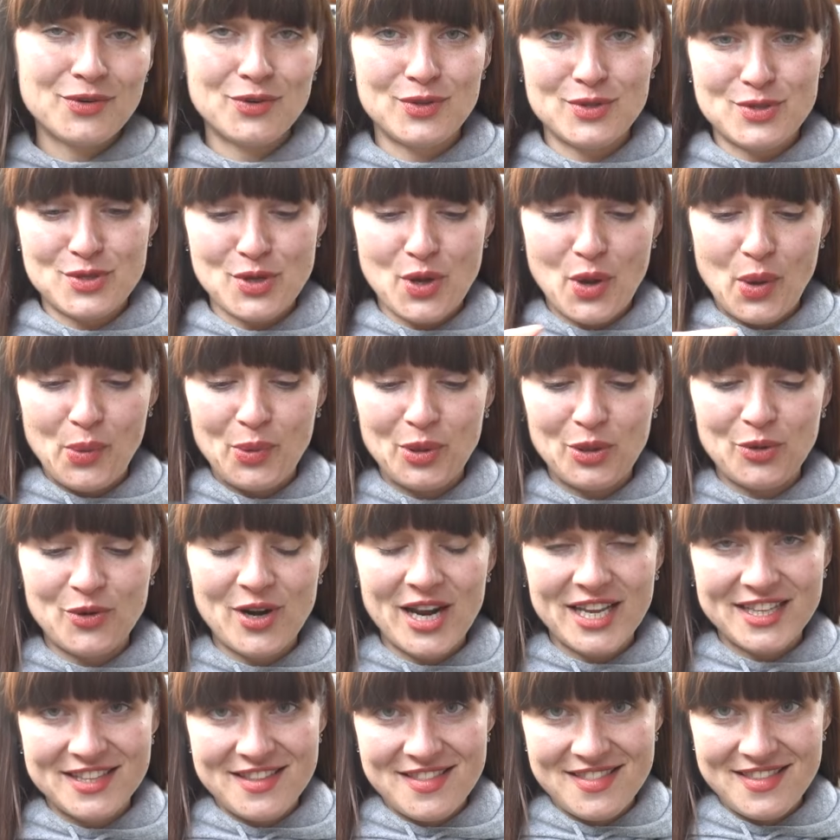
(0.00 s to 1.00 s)
also I will
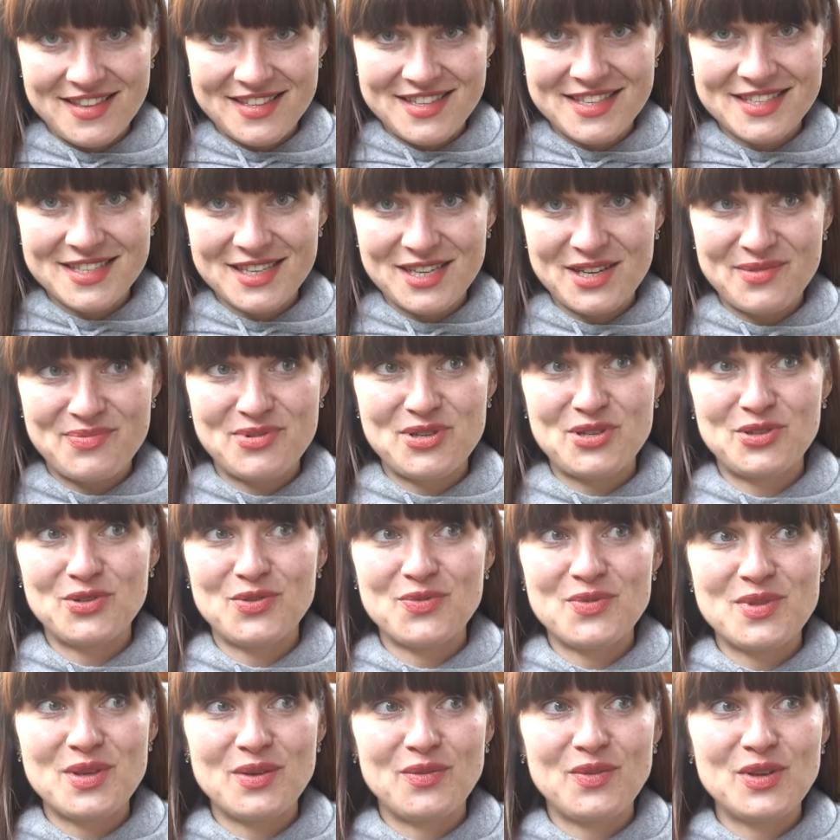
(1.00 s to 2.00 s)
write in the description
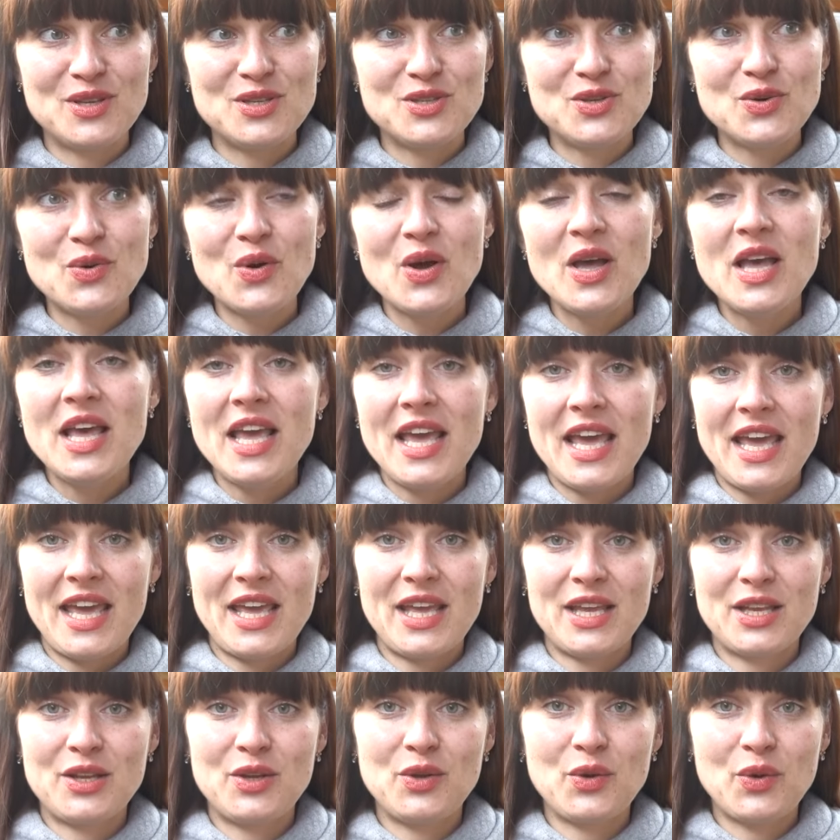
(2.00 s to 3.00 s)
of the video,
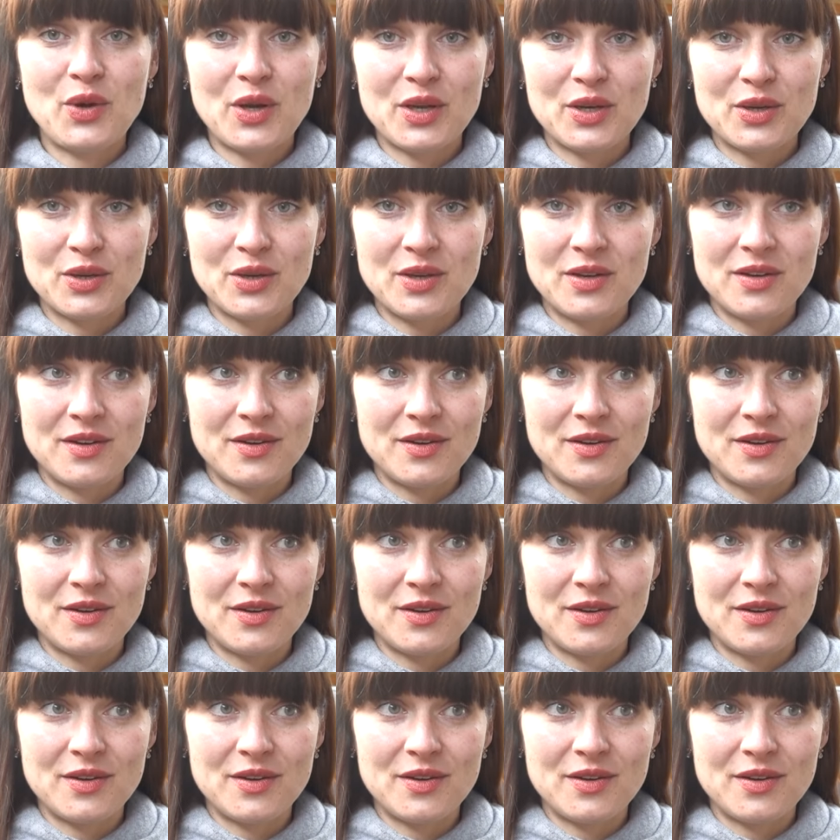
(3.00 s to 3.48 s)
and you can